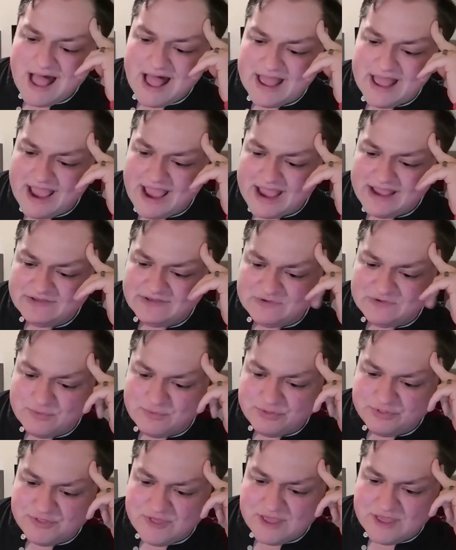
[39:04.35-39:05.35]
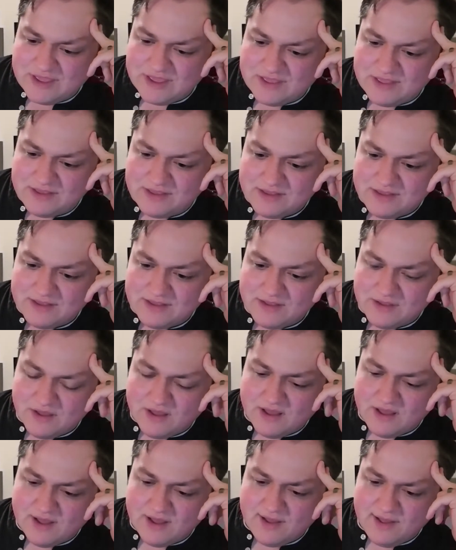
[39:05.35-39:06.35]
I do think
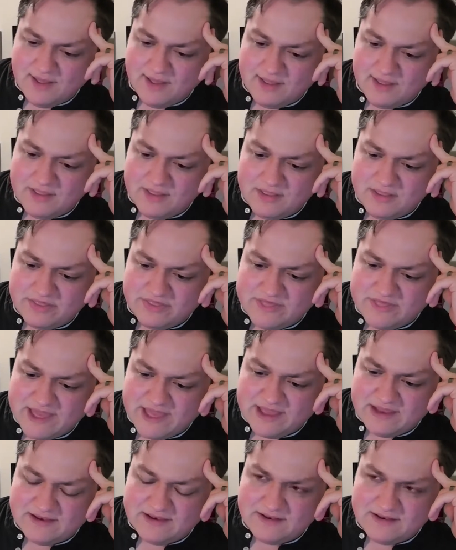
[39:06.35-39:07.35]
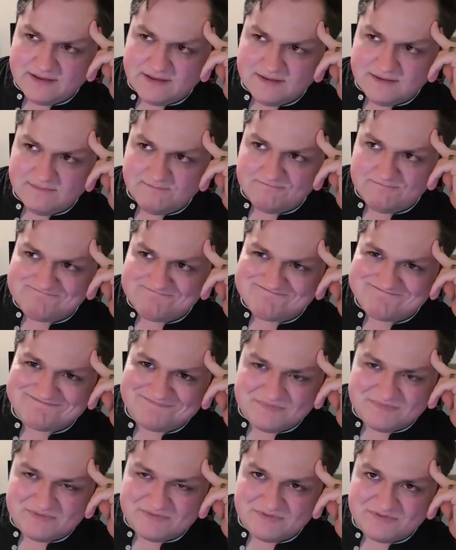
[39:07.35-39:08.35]
that
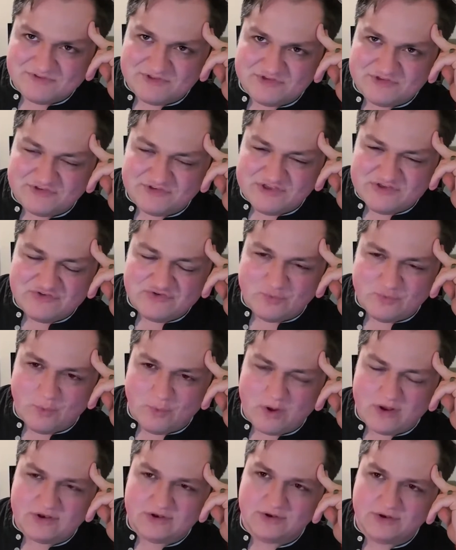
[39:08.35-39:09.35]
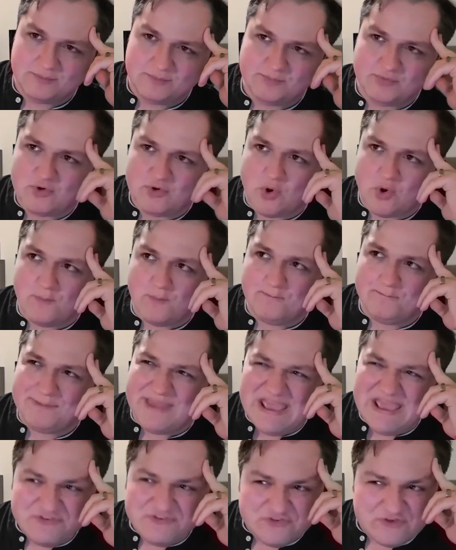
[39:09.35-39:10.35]
since season 1 put
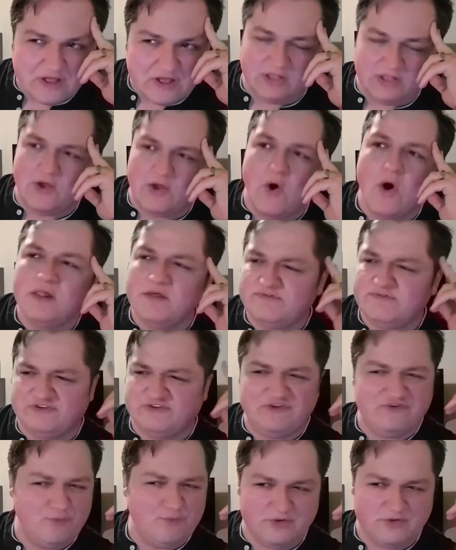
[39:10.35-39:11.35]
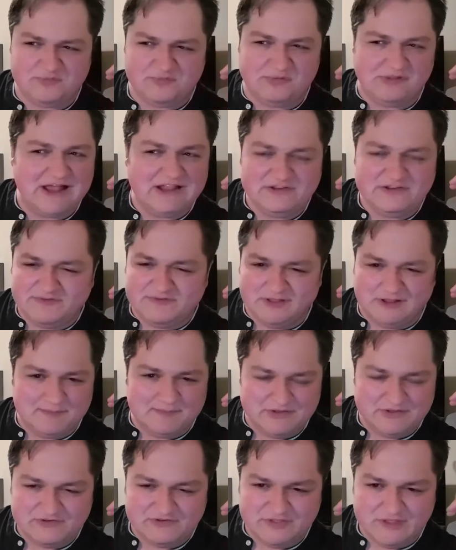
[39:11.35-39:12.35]
basically all of season 1's plot
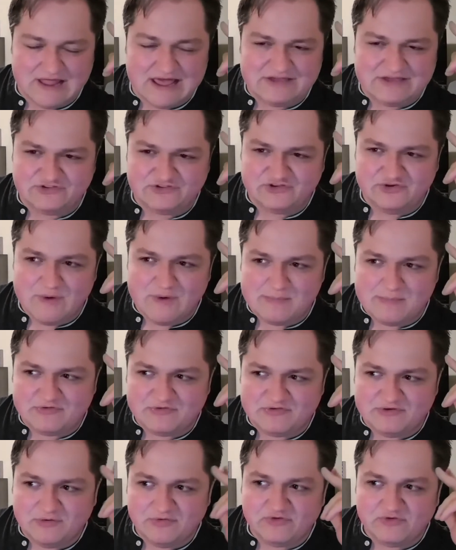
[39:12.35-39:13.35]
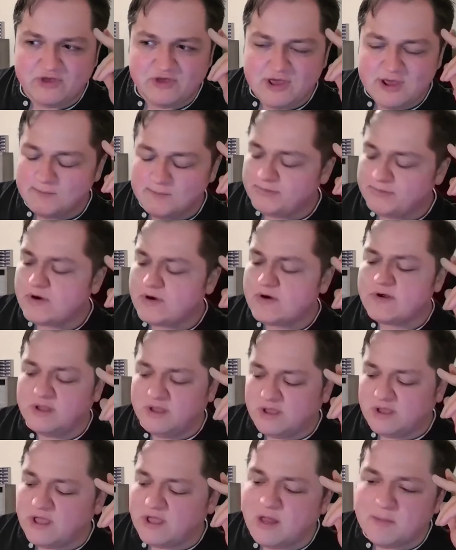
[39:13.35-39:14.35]
developments in the last 2 episodes,
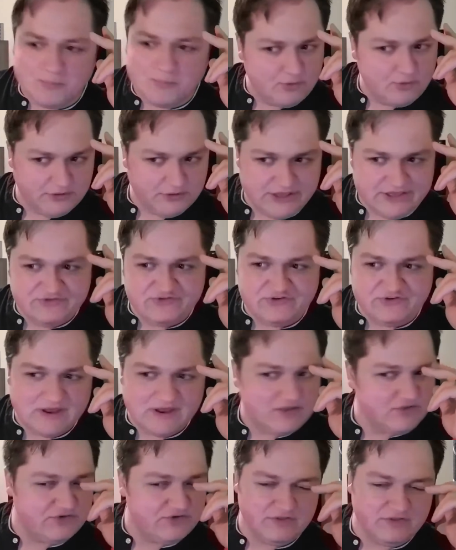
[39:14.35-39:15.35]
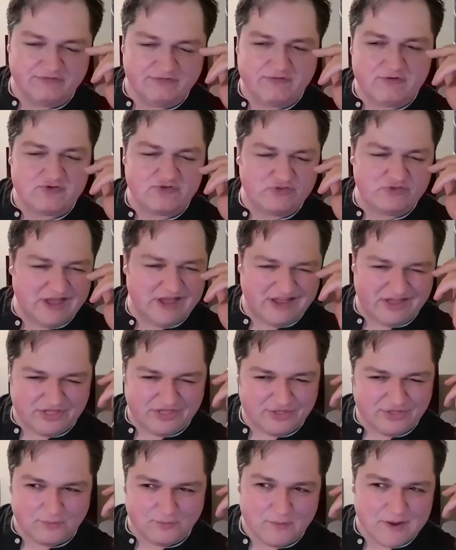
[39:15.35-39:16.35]
barring a couple incidents in the first
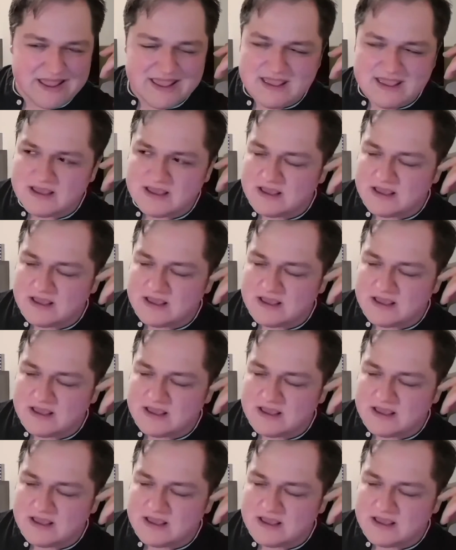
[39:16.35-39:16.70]
3.